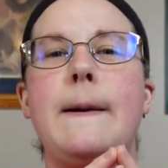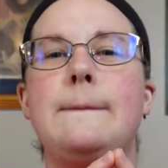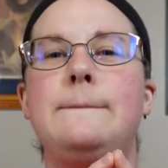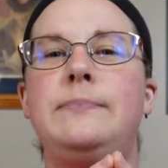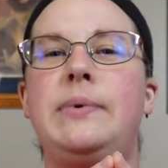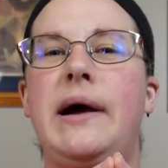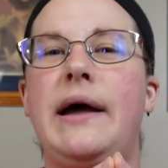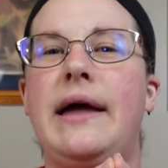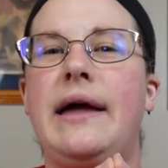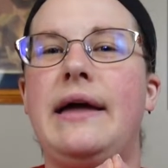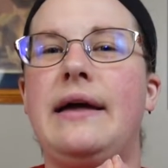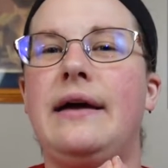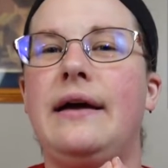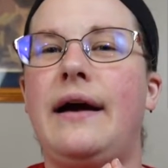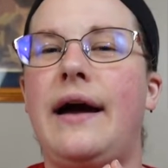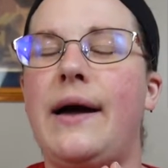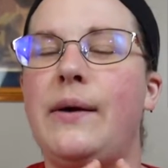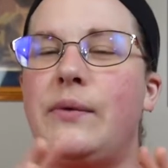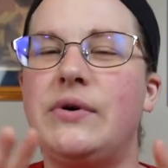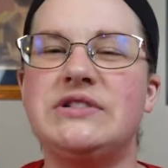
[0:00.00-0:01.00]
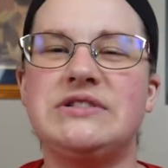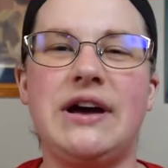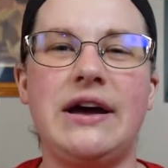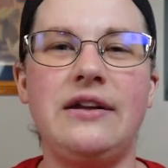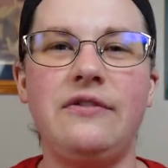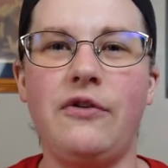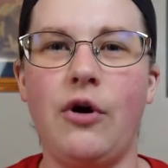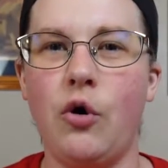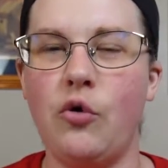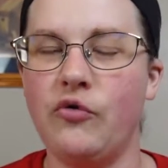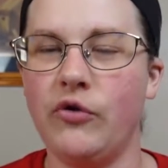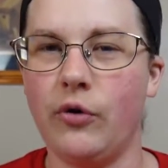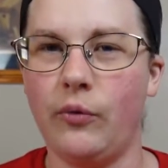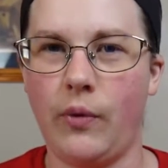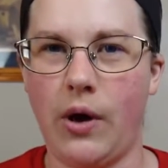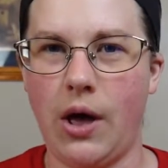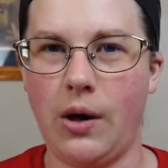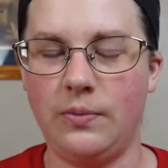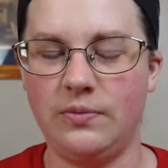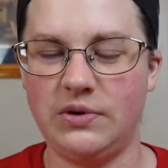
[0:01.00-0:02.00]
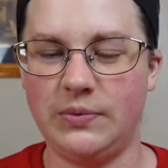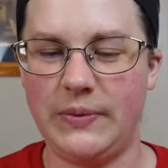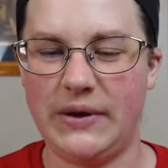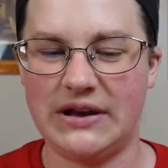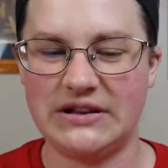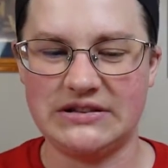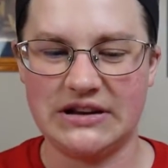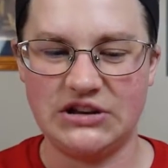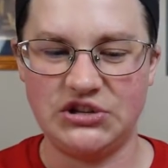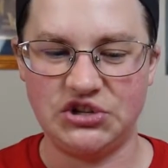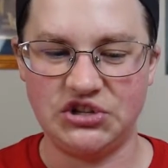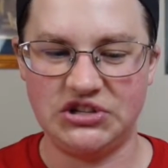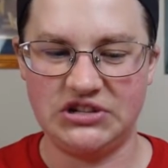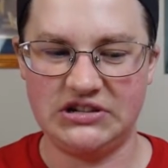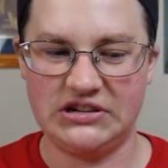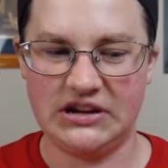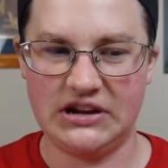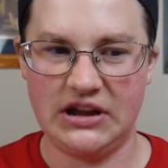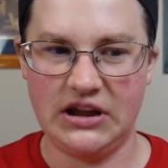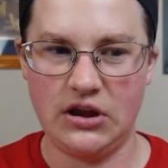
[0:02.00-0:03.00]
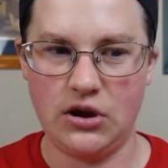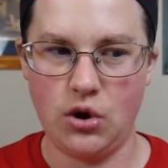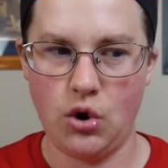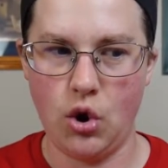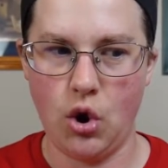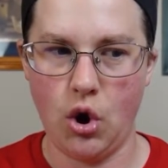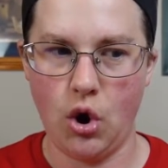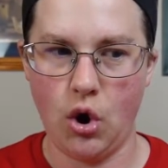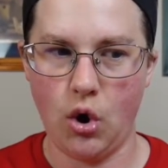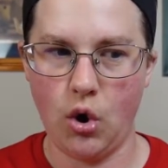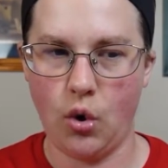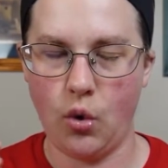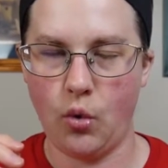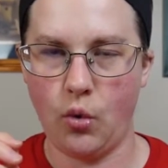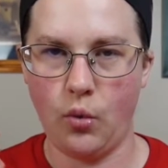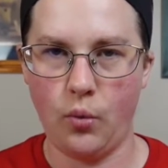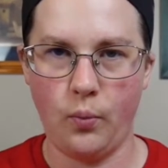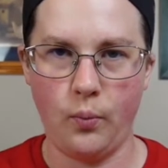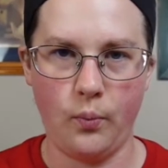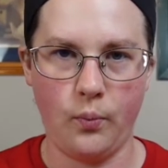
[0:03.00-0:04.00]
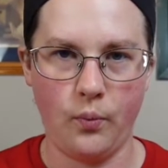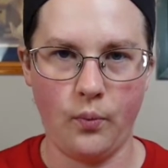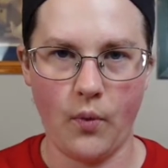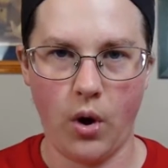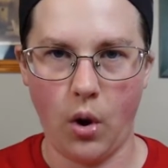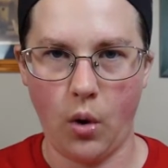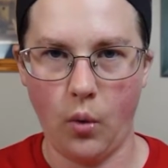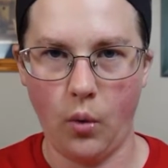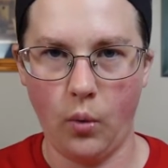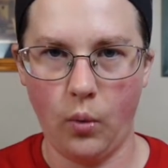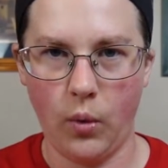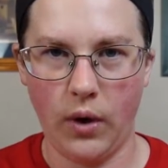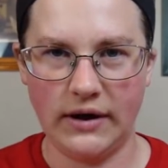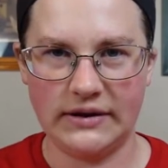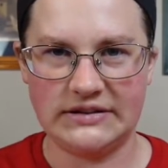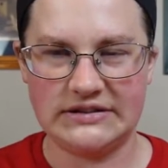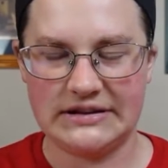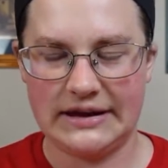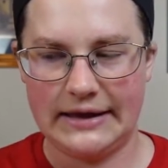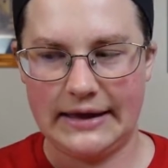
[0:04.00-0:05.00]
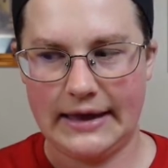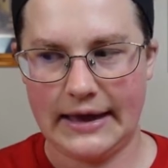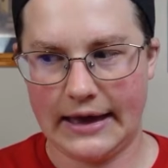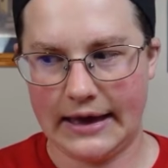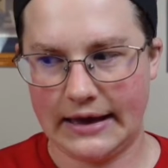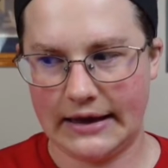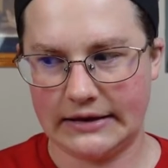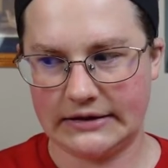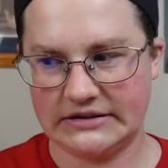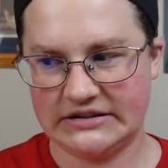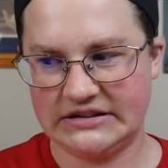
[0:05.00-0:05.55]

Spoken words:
but I was kind of overwhelmed because I just didn't know what to get.